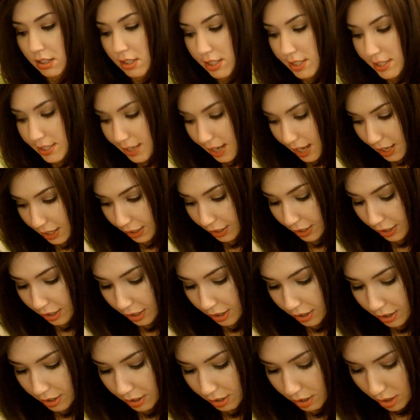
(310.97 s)

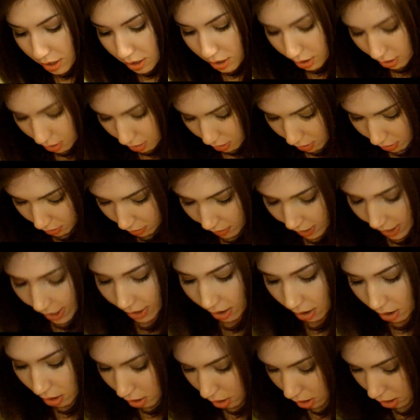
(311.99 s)
Stellar that
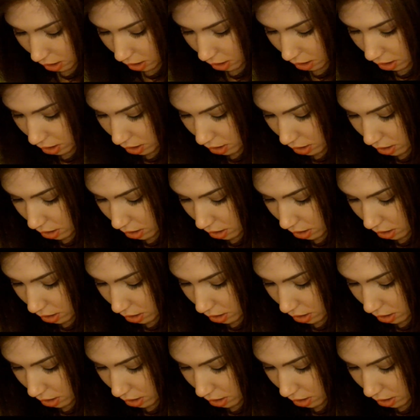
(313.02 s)
are